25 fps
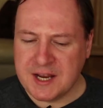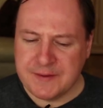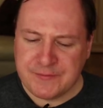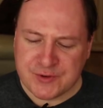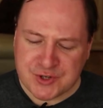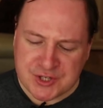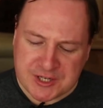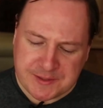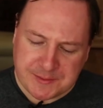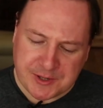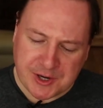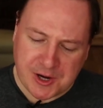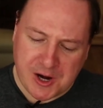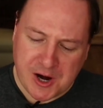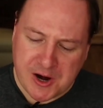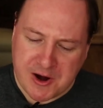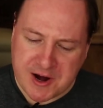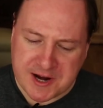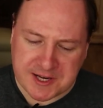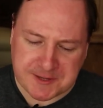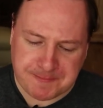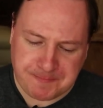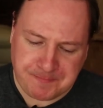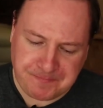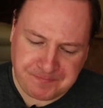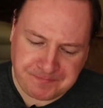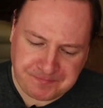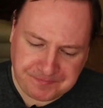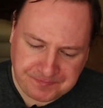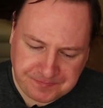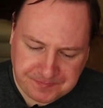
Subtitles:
Time for summer. All right.